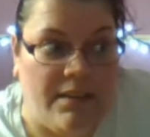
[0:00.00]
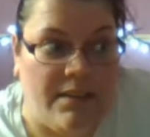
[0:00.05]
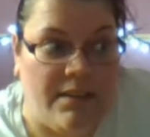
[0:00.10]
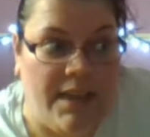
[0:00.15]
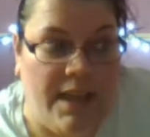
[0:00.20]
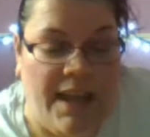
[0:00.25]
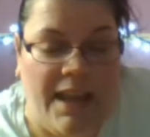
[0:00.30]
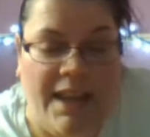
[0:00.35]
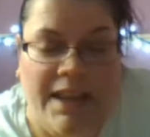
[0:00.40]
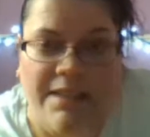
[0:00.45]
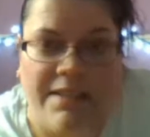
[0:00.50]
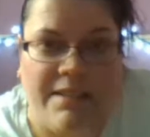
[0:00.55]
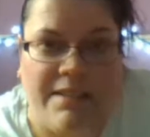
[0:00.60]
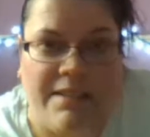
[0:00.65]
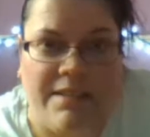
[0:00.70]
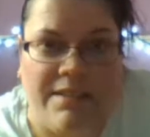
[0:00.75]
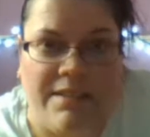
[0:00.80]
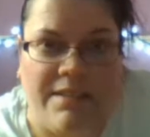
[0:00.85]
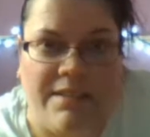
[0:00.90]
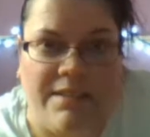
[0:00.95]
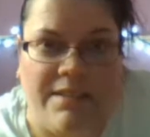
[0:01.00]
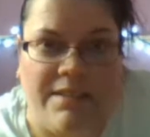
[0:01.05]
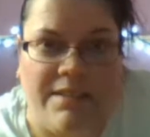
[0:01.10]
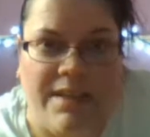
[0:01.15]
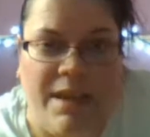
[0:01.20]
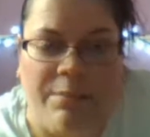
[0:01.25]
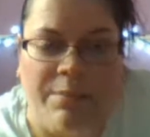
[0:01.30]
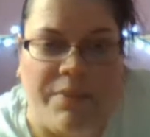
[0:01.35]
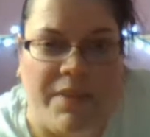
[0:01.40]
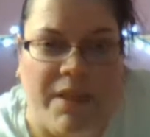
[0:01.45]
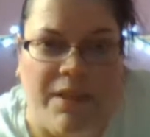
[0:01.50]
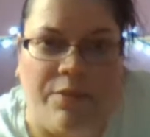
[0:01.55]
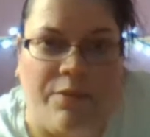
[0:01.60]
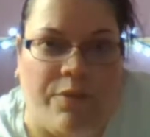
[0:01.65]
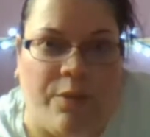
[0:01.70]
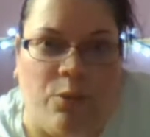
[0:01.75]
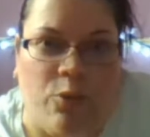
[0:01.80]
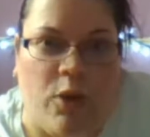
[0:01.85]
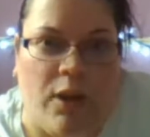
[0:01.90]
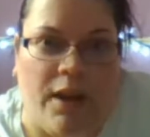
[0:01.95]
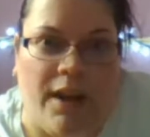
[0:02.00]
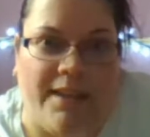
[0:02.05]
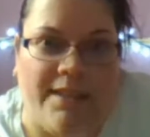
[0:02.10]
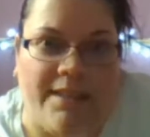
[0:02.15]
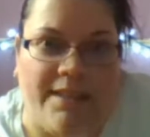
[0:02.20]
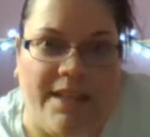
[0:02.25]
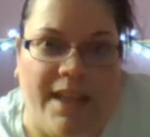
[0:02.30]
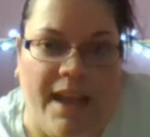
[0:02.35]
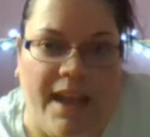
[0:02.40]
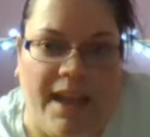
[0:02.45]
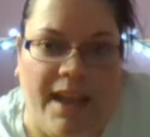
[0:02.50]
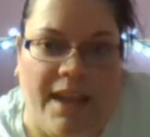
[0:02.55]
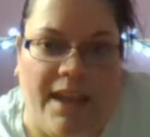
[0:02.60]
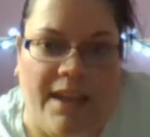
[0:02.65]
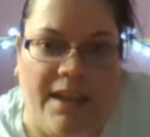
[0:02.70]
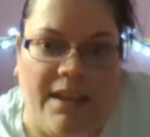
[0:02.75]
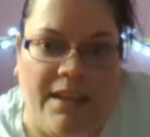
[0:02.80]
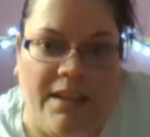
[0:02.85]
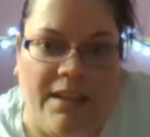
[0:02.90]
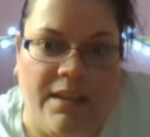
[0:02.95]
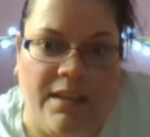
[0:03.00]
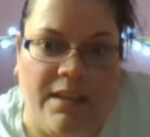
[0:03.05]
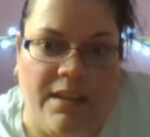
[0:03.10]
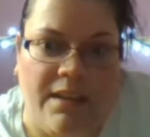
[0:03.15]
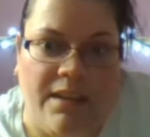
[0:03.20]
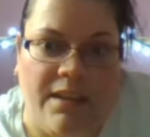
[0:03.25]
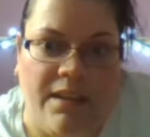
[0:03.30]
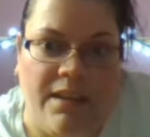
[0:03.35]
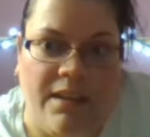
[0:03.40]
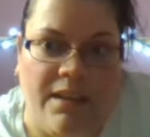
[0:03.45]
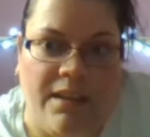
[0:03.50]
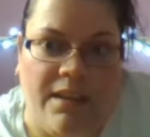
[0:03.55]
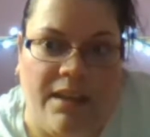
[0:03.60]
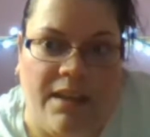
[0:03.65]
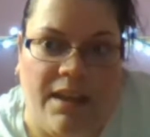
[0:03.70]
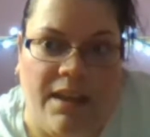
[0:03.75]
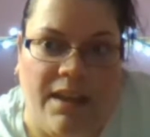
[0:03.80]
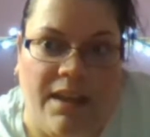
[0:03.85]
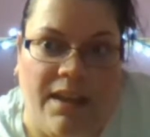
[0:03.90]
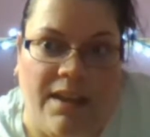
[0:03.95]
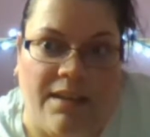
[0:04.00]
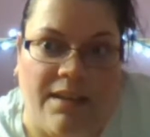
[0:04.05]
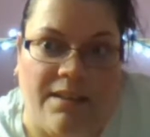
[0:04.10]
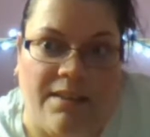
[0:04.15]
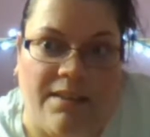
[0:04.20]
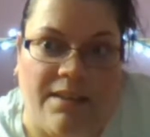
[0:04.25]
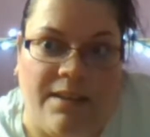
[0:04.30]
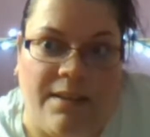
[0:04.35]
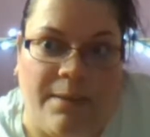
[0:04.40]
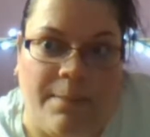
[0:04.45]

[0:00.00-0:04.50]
take something from what I say. And